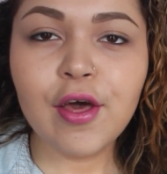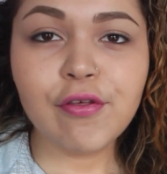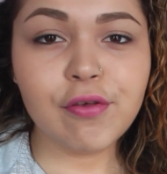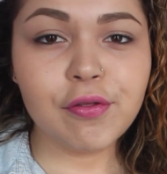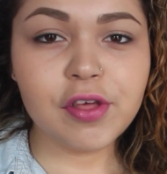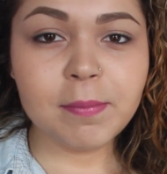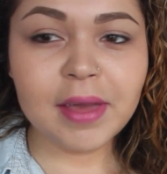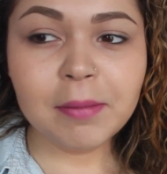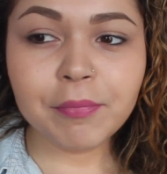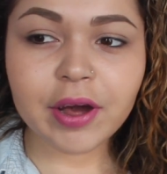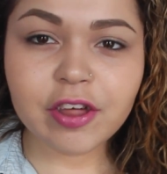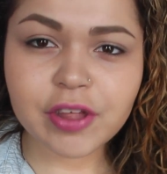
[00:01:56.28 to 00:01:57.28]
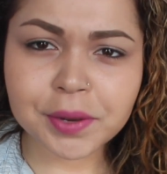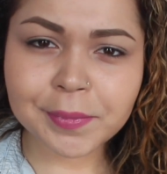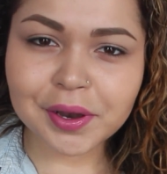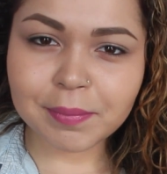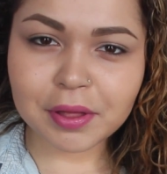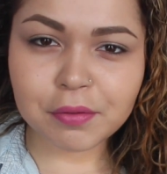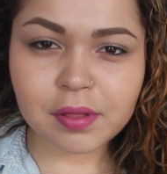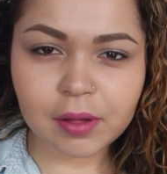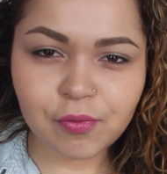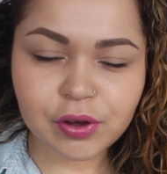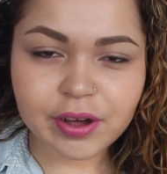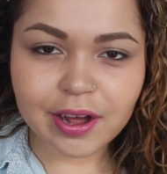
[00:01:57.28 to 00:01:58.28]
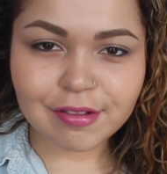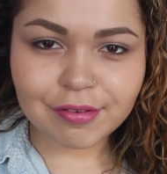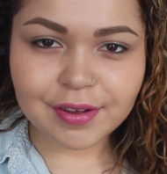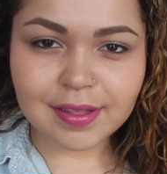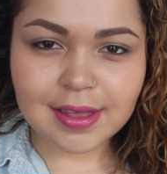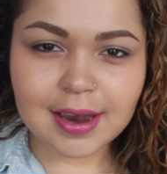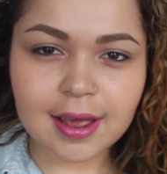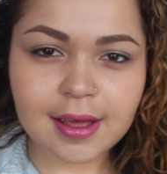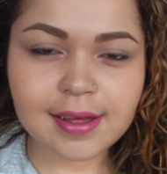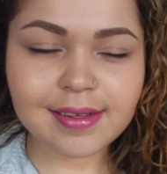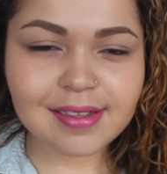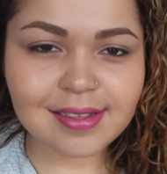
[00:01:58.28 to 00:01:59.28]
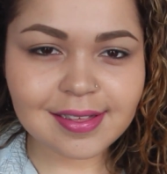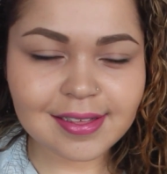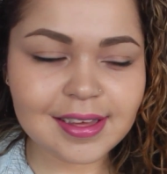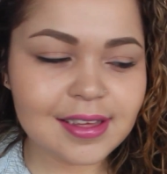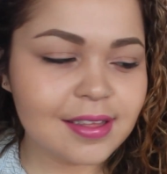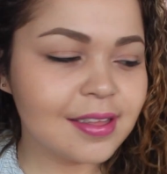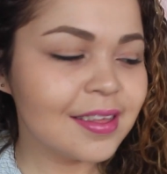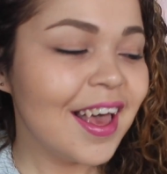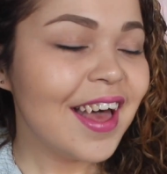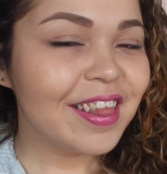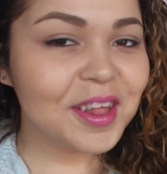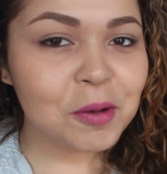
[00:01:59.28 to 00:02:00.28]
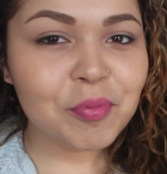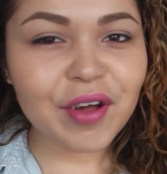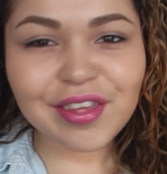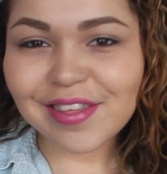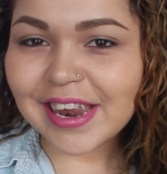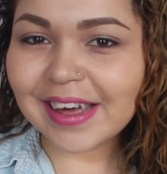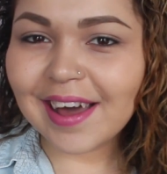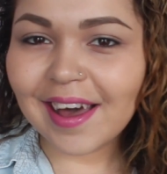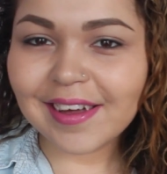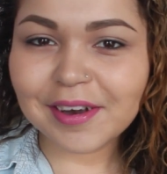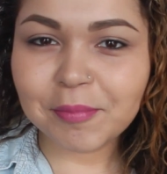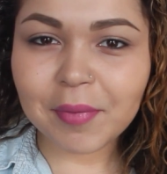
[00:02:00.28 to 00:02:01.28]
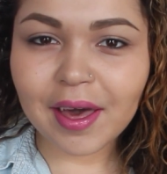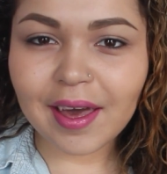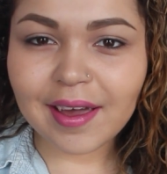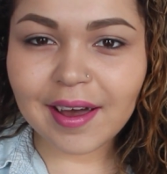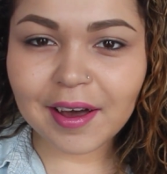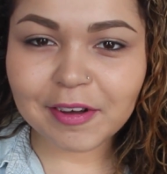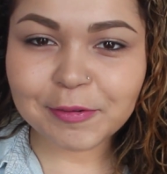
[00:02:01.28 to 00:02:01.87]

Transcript: So the main brush that I'm going to be using for contouring today is this little brush that I got in my